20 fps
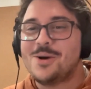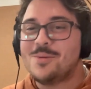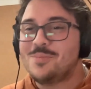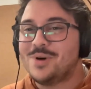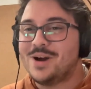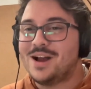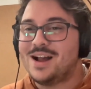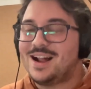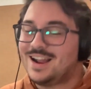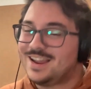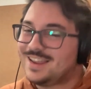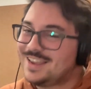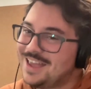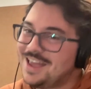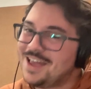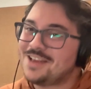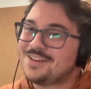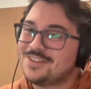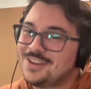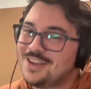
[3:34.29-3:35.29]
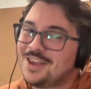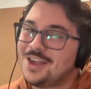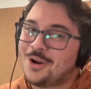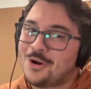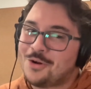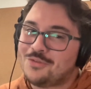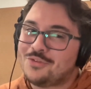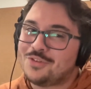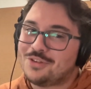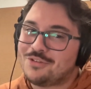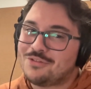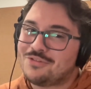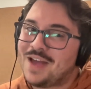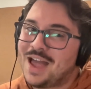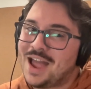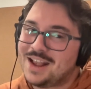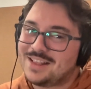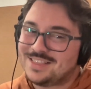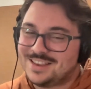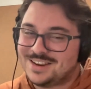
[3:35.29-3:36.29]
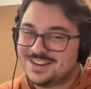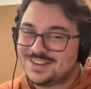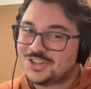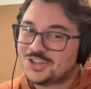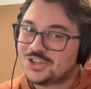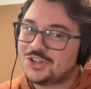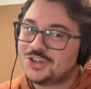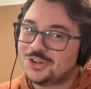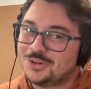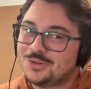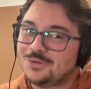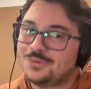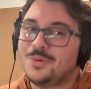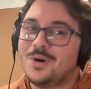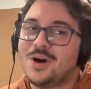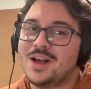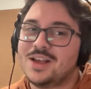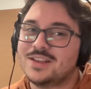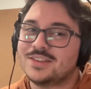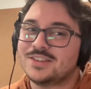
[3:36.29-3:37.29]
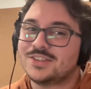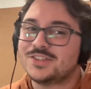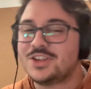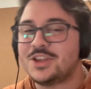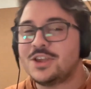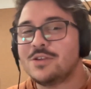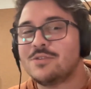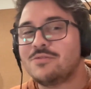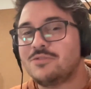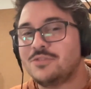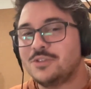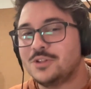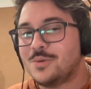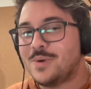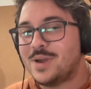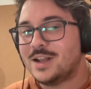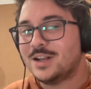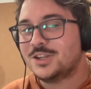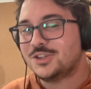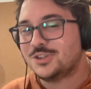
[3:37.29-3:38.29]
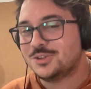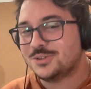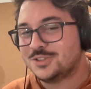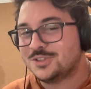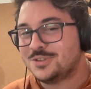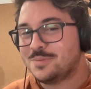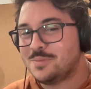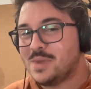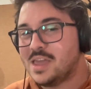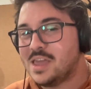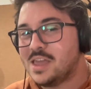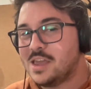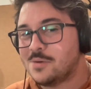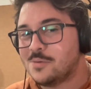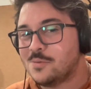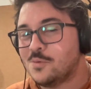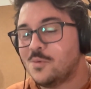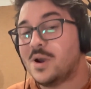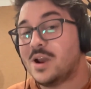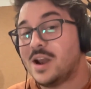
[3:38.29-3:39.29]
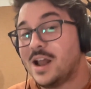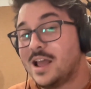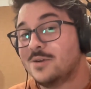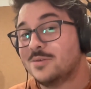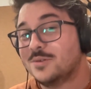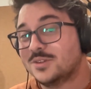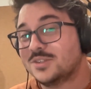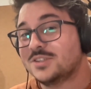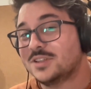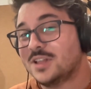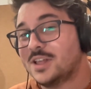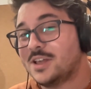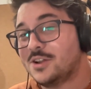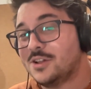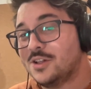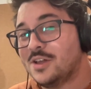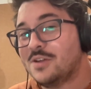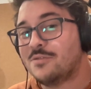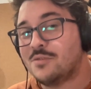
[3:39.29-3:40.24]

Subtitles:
But I can't get over the fact that it still was influential to me when I was little at